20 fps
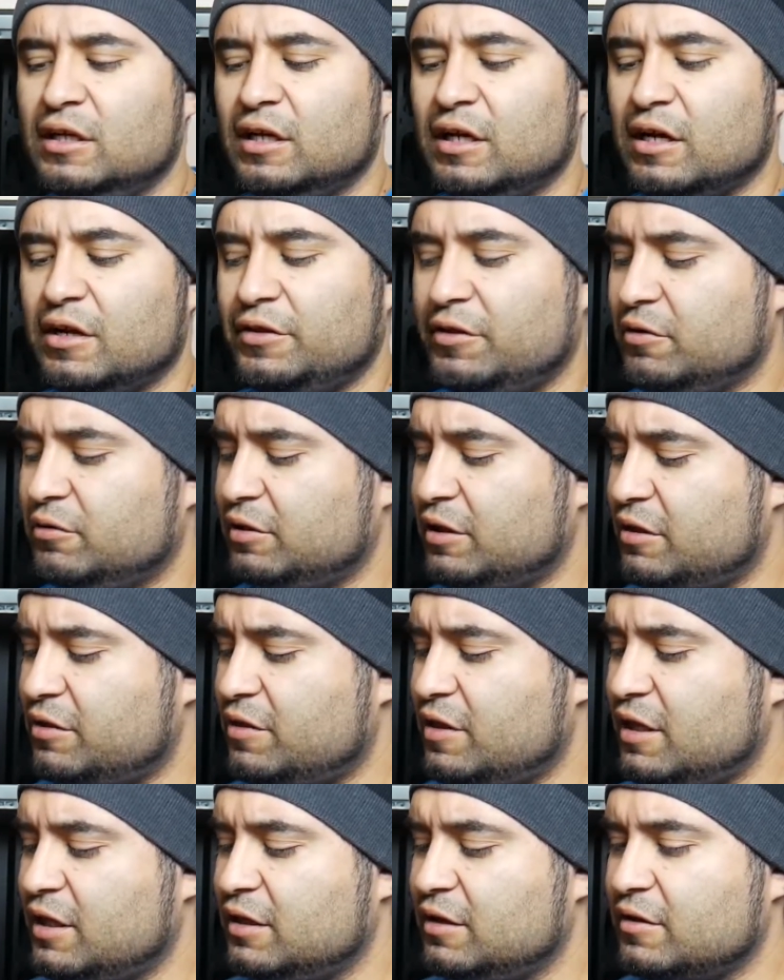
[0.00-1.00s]
Uh, the only
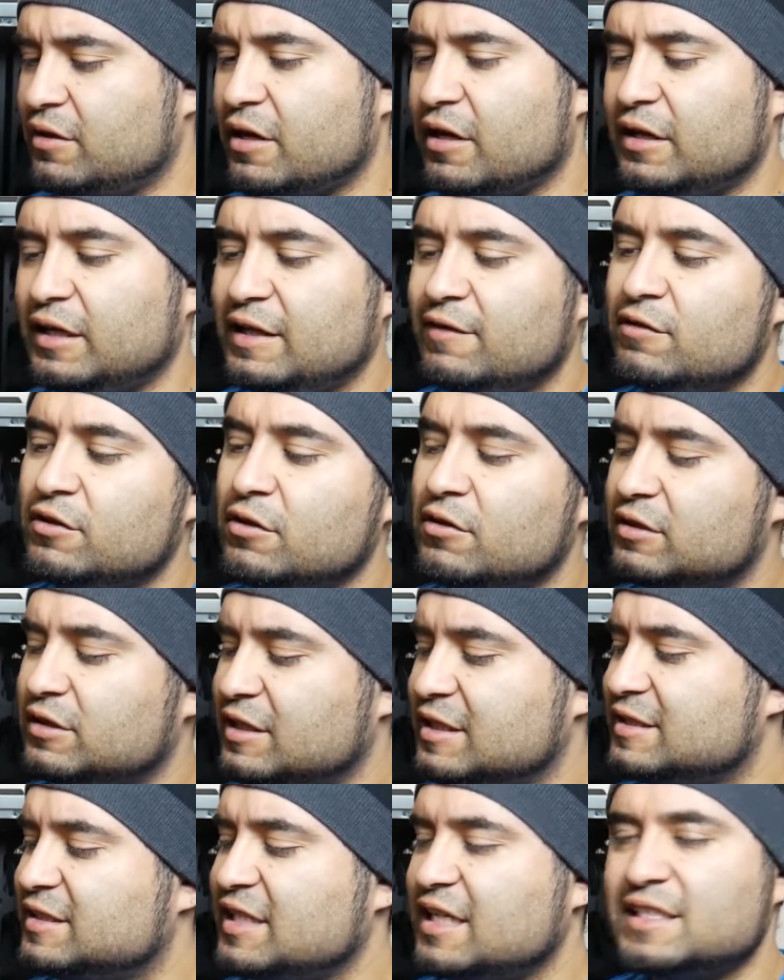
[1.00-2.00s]
thing that, even though it
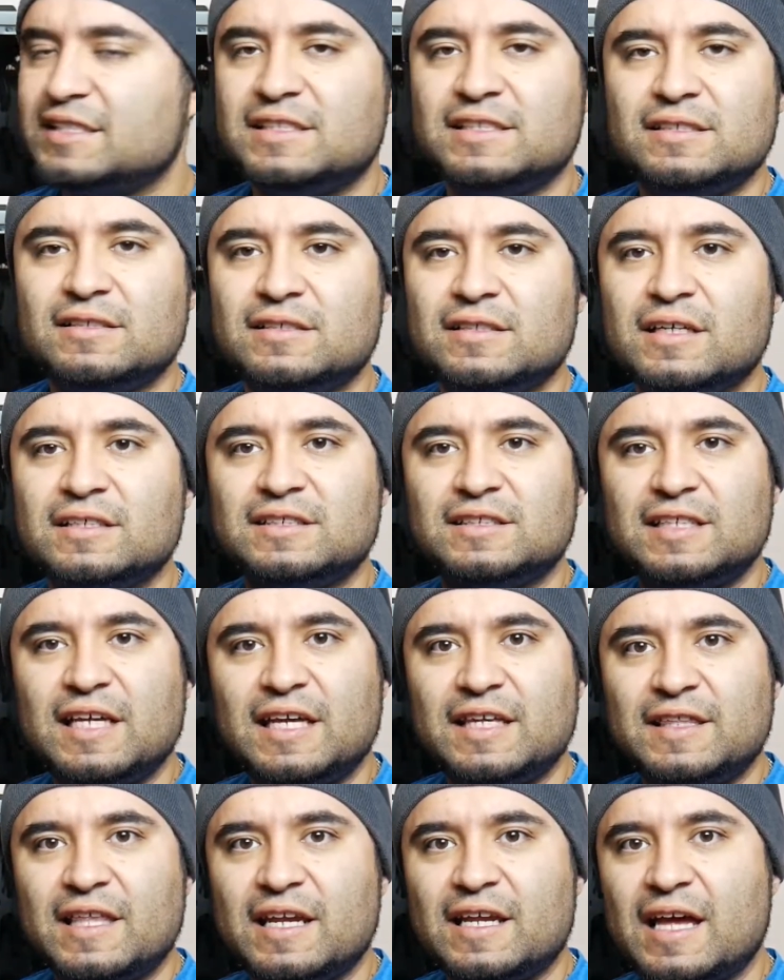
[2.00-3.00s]
does say does
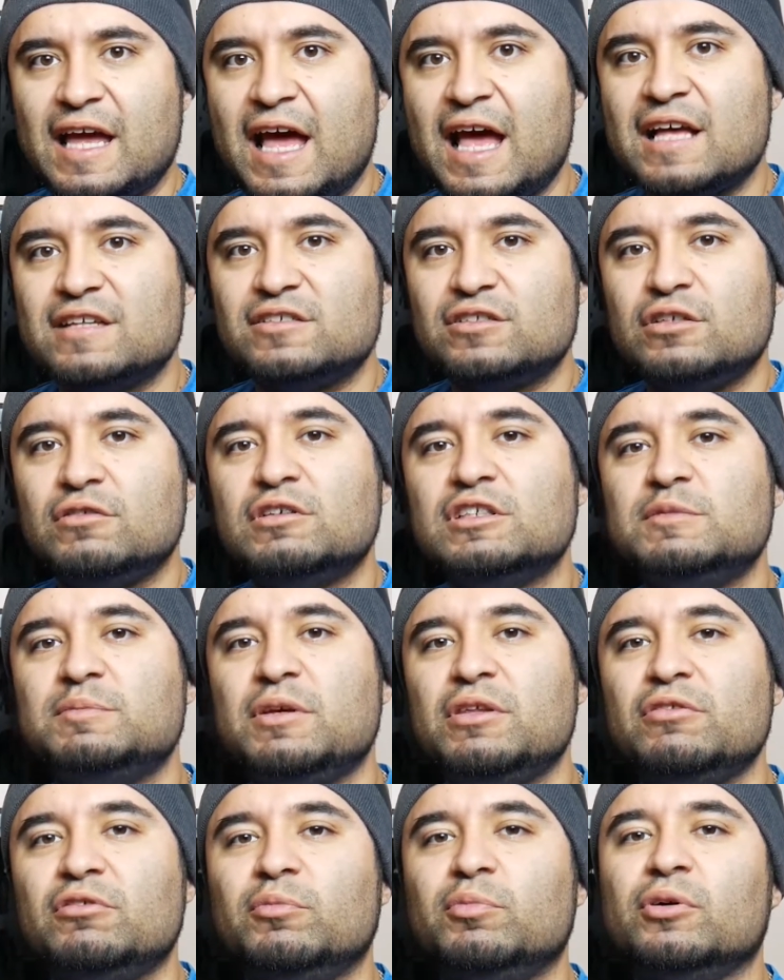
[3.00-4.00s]
say that it has
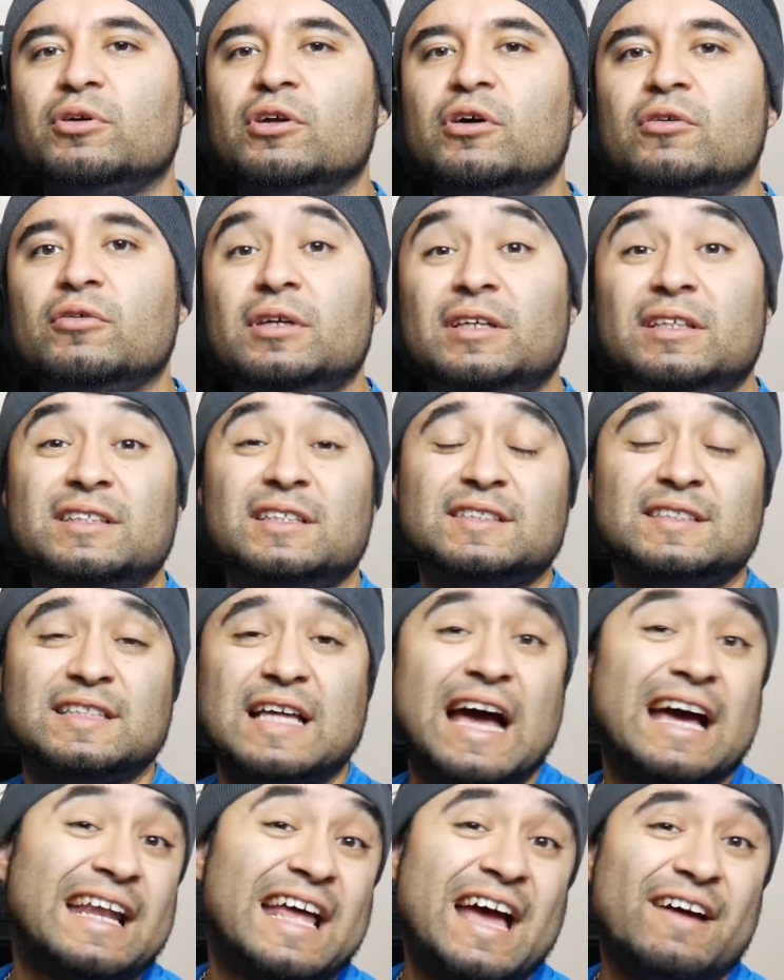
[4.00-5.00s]
USB 3.0, it does
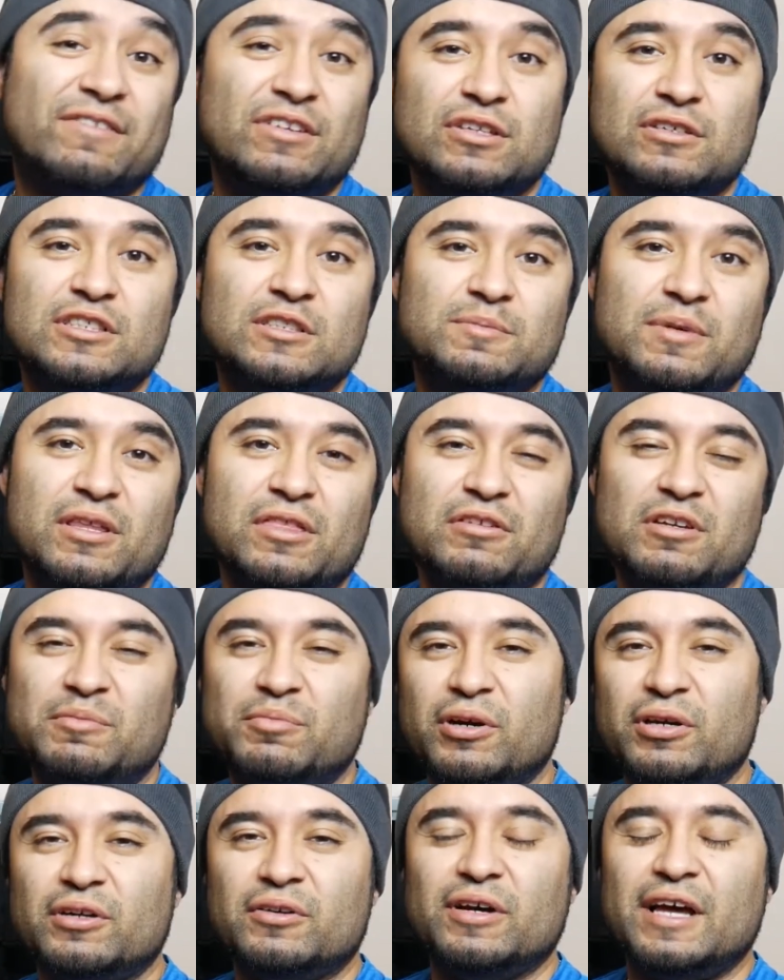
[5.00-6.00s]
not have a USB
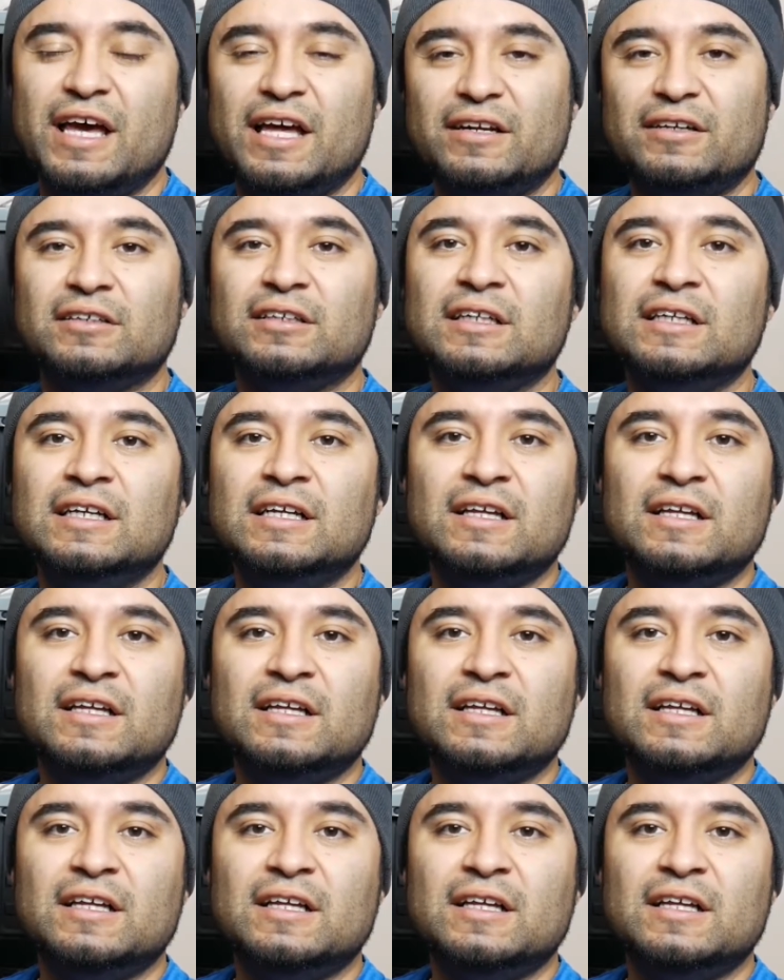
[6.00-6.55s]
3.0 header.